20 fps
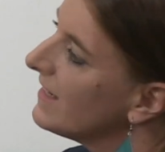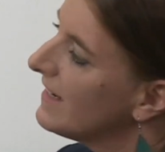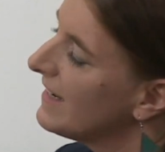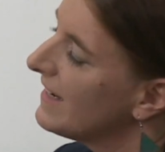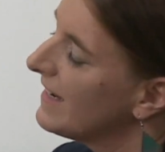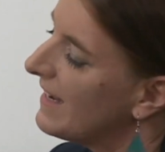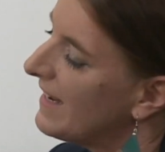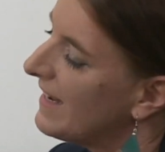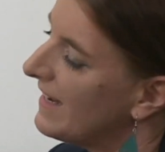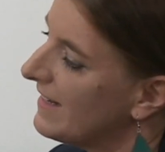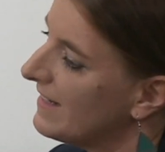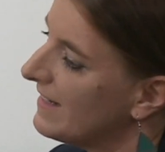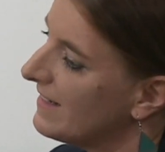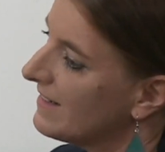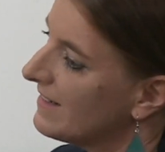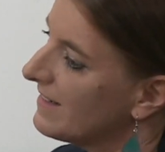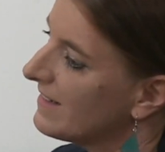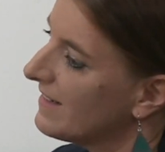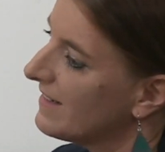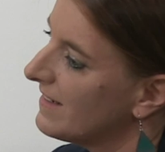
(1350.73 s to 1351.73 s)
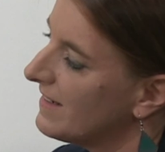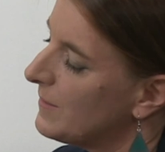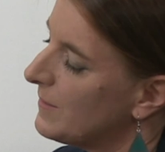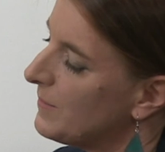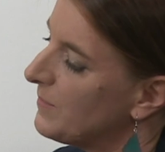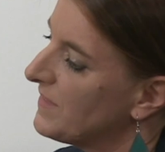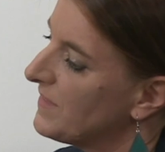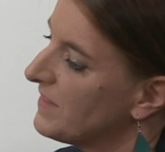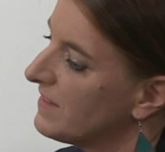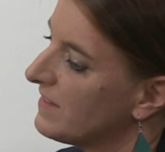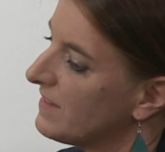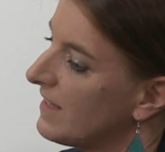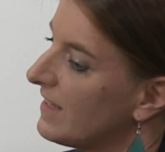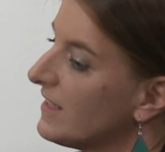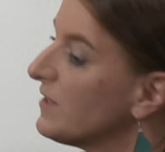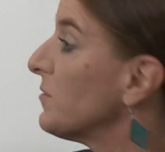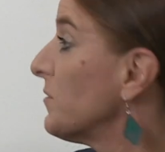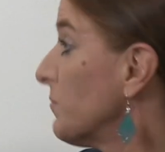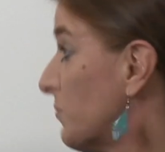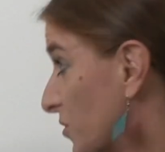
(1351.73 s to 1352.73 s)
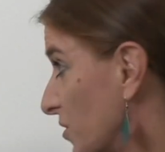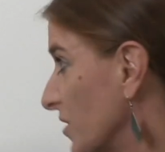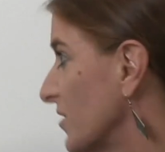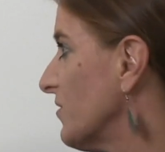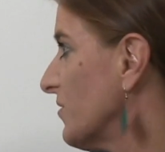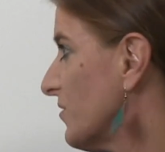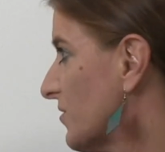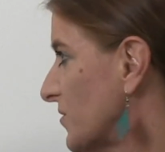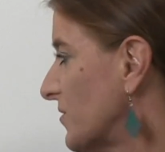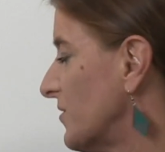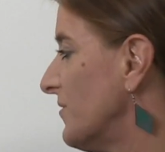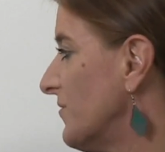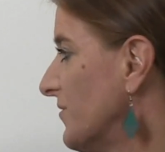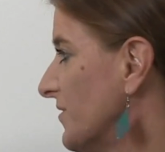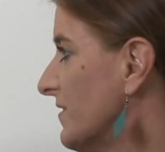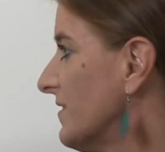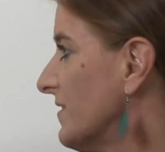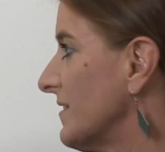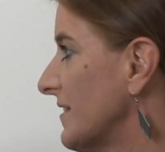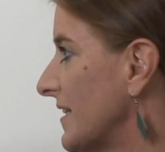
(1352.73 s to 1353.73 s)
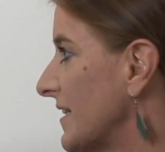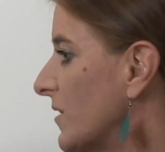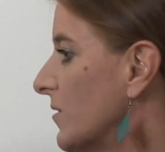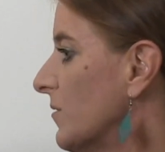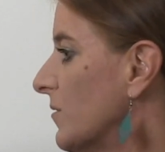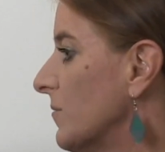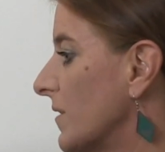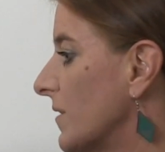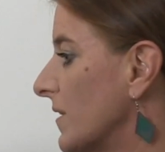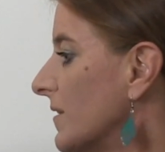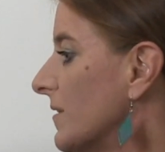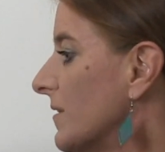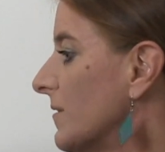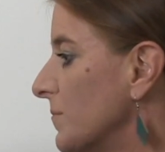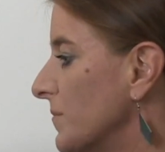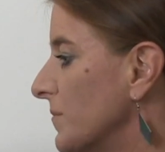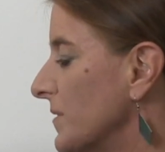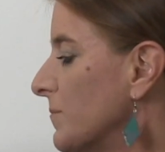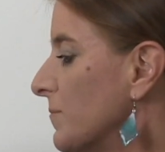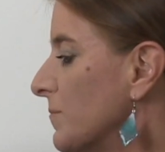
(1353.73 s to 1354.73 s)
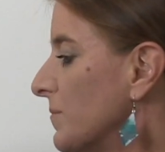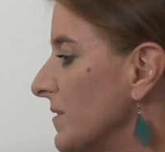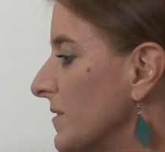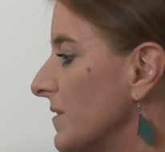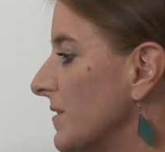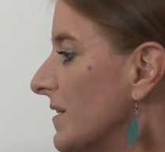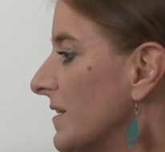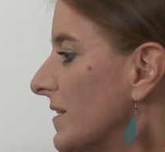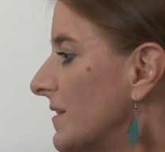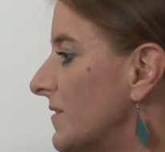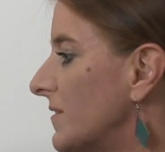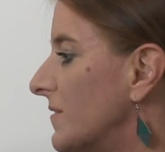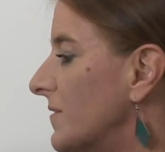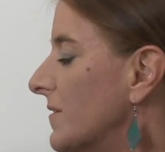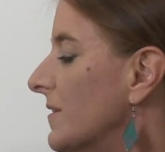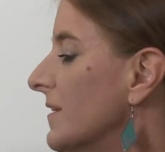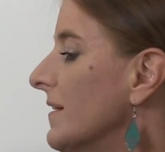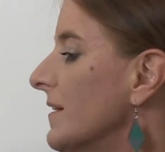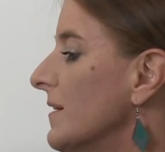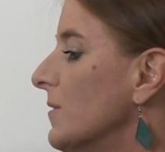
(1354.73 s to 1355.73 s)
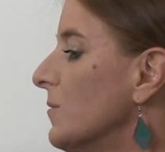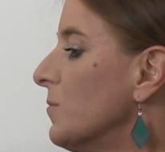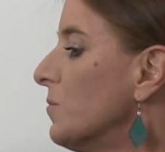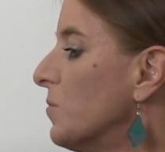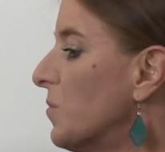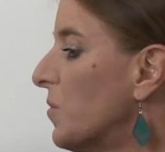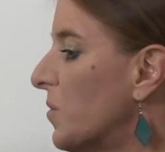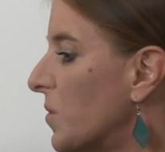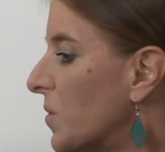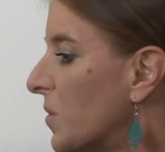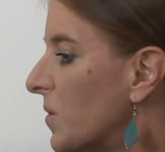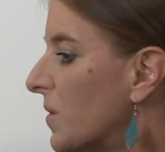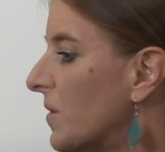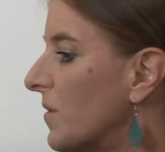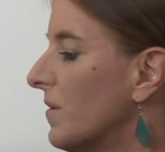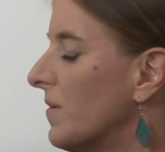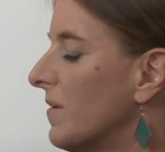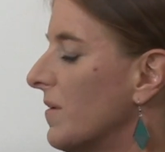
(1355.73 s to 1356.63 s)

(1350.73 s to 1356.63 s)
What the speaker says: and this has been brought to surface, and now people are more